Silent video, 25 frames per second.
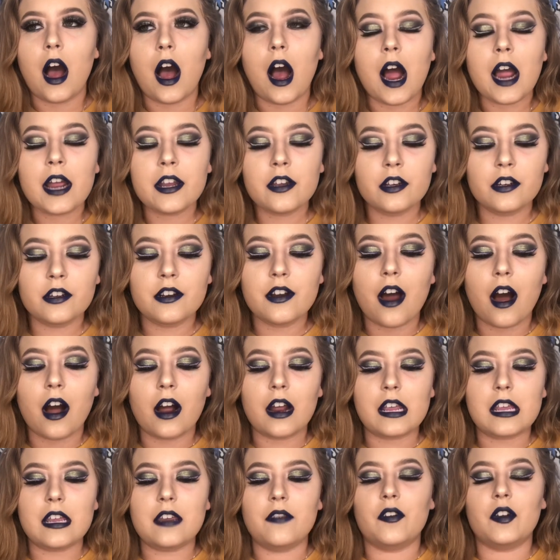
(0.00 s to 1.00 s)
I could
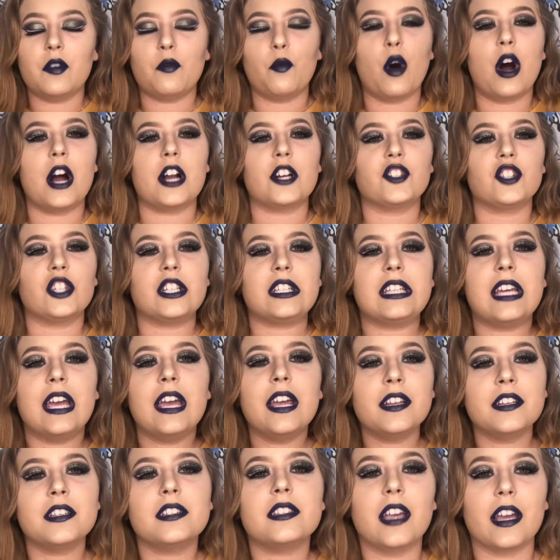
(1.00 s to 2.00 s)
not even watch
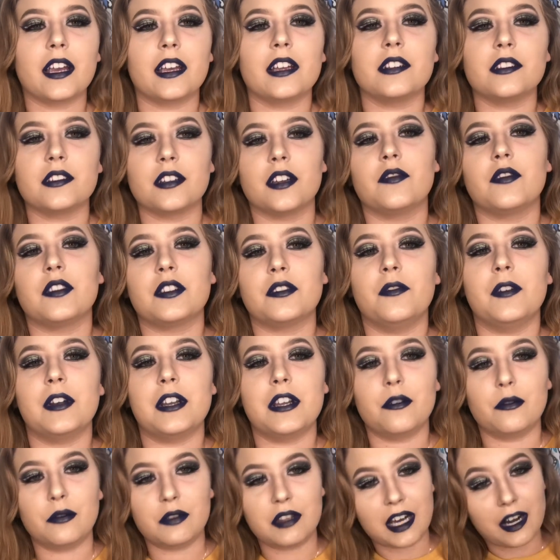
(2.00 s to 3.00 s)
10 seconds of this
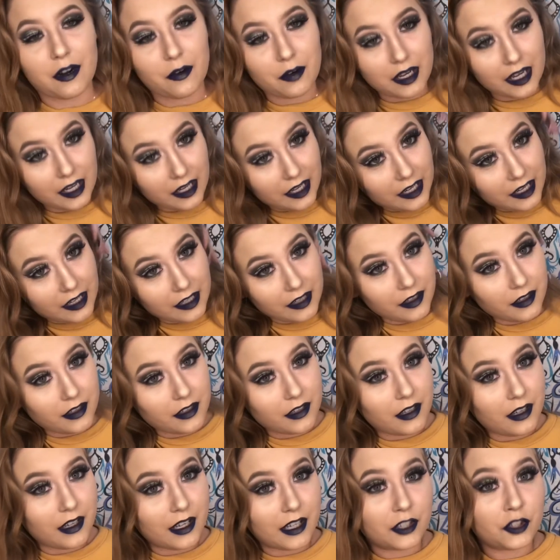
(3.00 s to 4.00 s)
video without getting
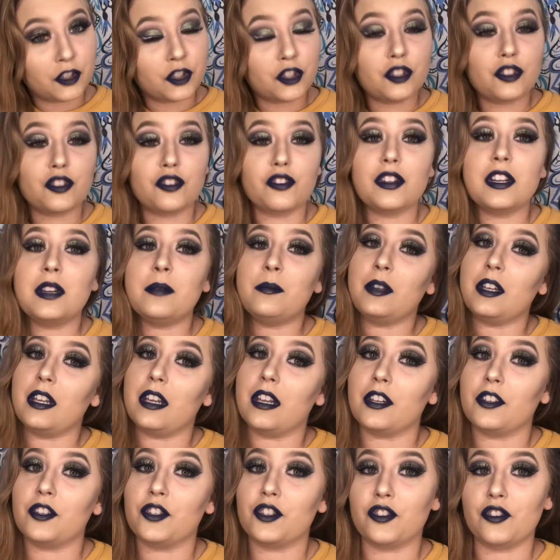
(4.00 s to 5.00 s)

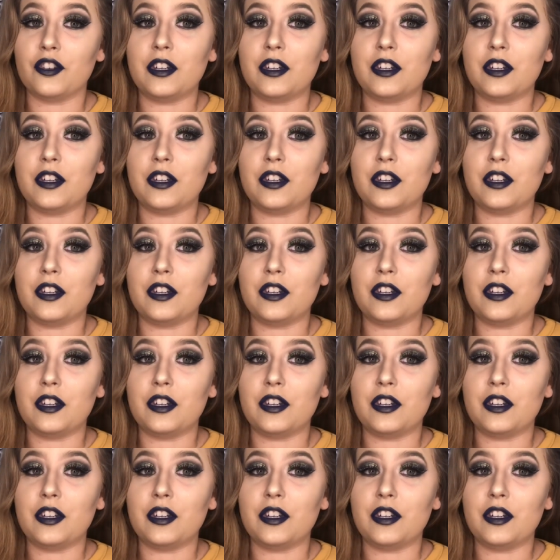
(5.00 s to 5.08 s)
extremely